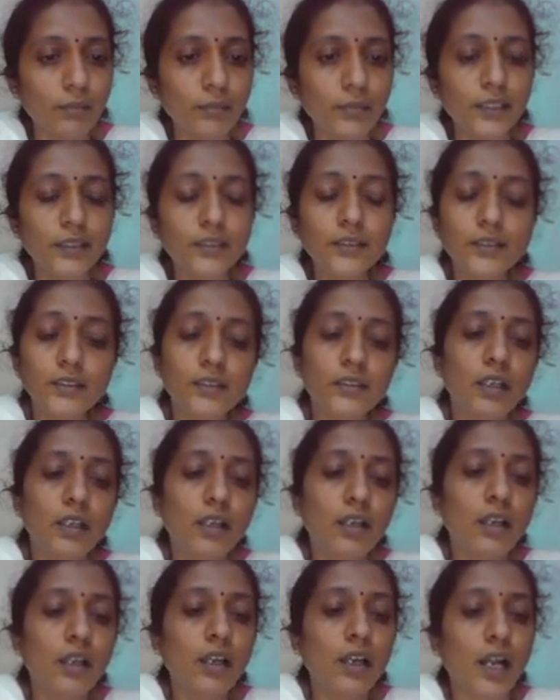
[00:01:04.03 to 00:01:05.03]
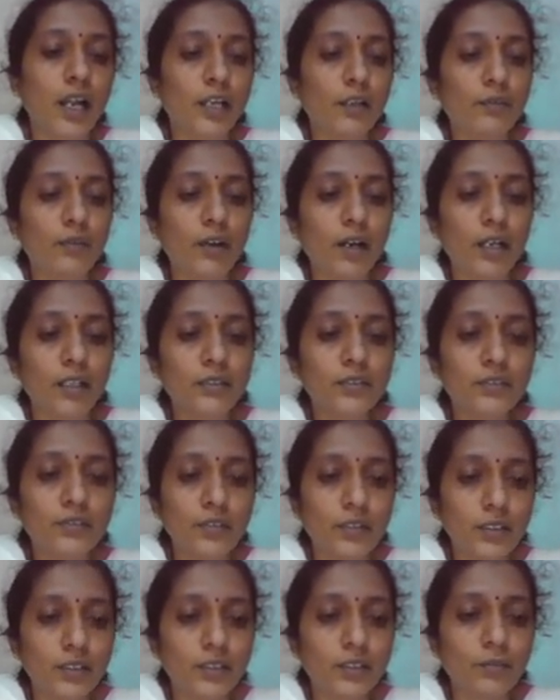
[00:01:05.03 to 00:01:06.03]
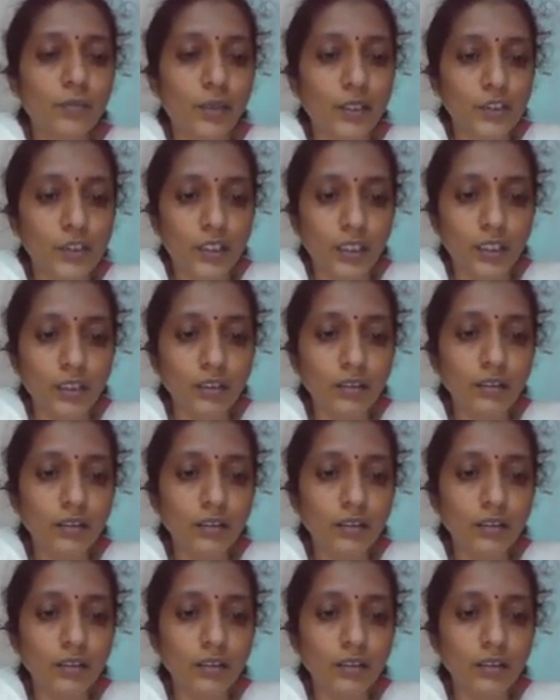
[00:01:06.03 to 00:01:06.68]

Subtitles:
means Advanced Risk Machine.